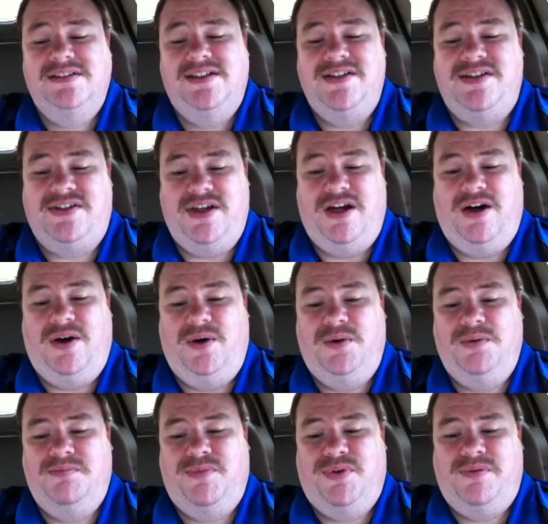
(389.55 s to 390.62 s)

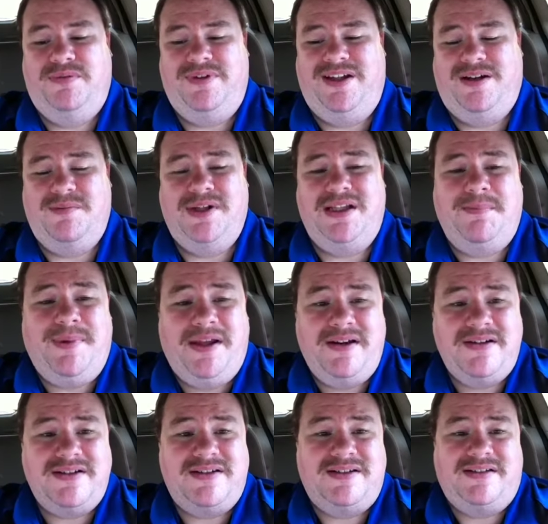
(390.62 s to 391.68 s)
So,
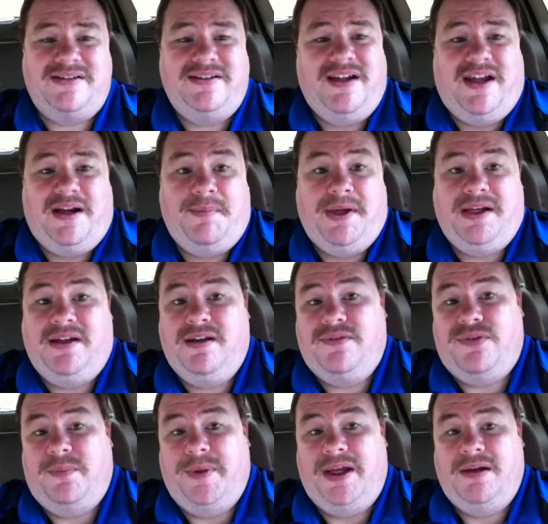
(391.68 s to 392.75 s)
multiplayer's not a big deal
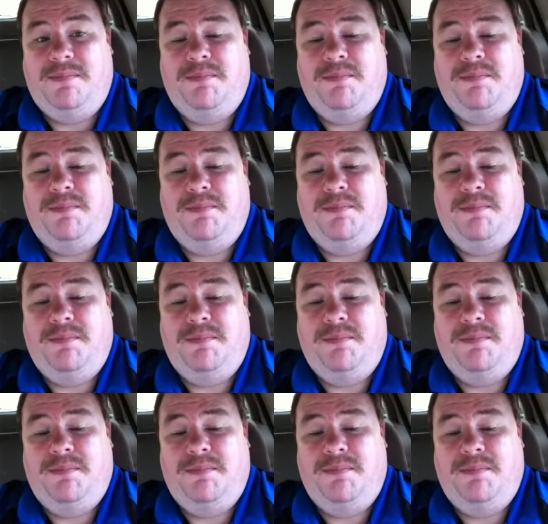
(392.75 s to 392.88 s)
for me.